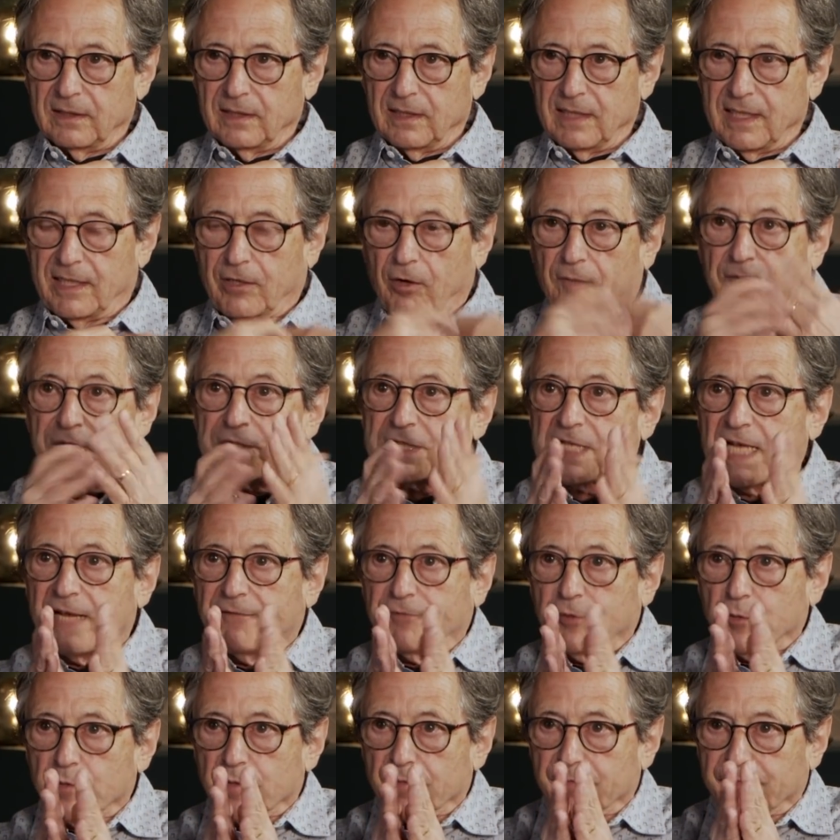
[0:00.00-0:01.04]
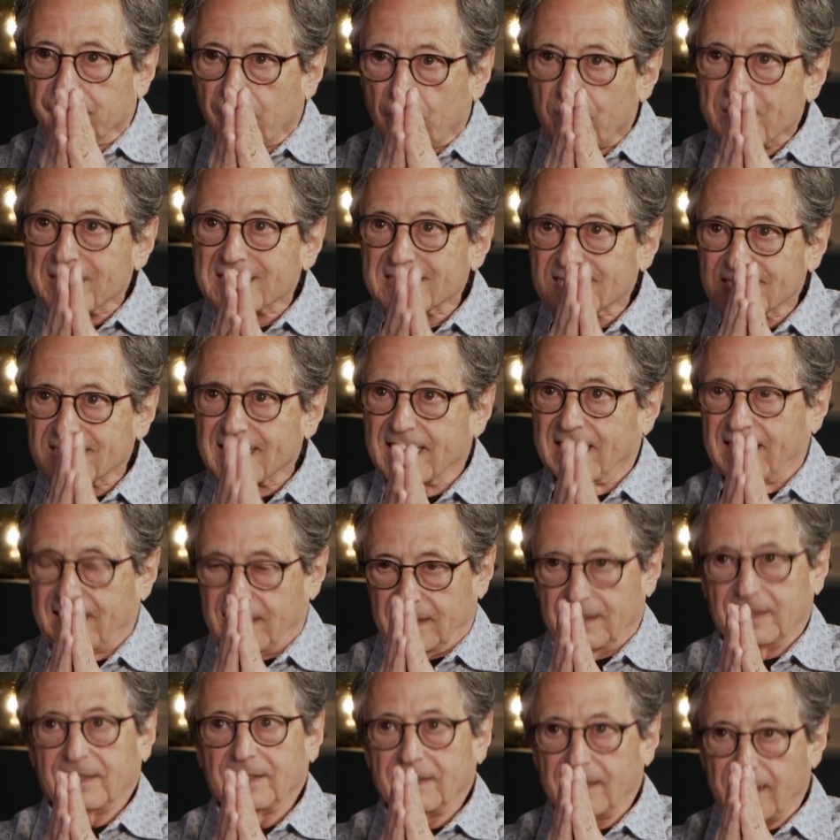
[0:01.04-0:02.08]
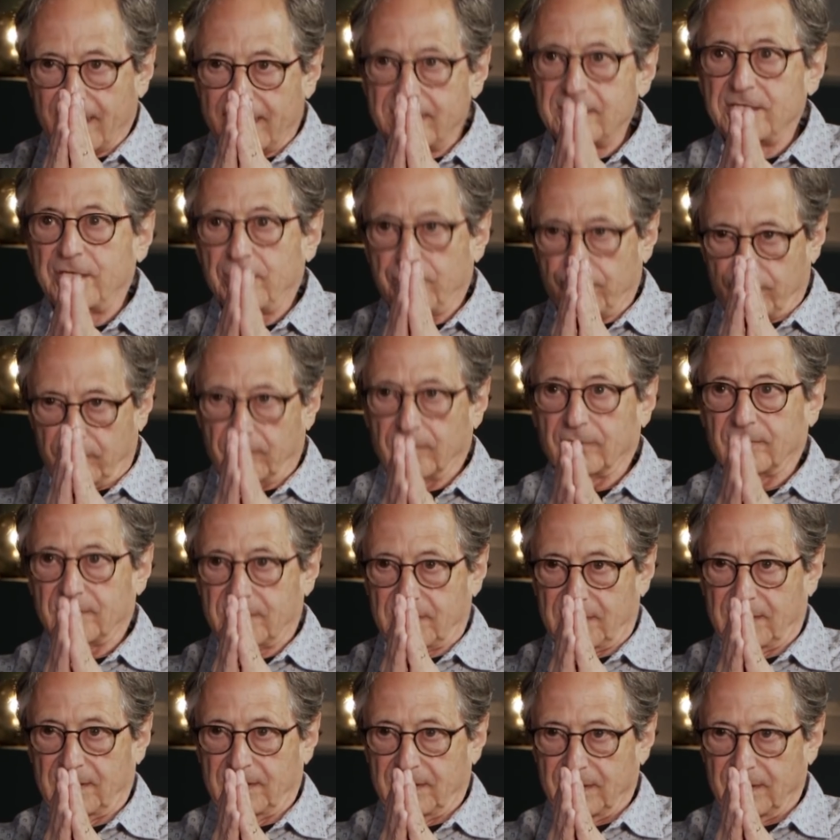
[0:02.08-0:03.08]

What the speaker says: and obviously if you're a very sick 90-year-old,